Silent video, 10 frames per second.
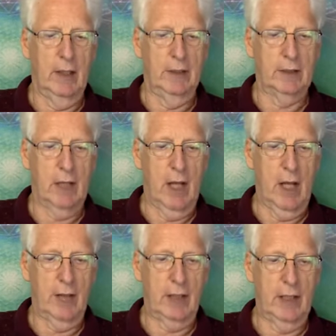
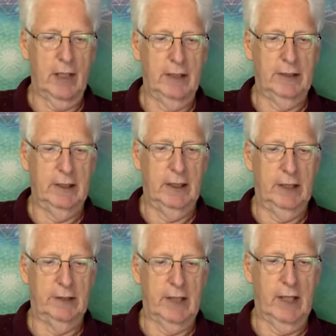sloth,
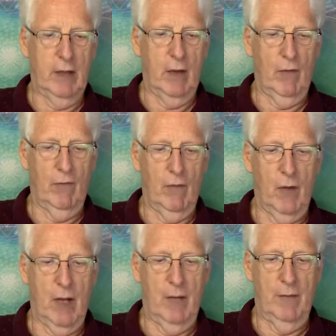laziness, and
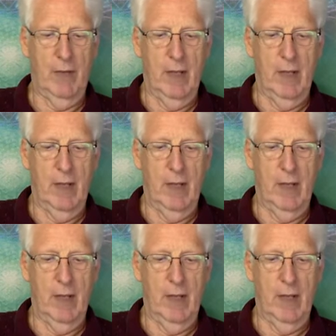overwhelm,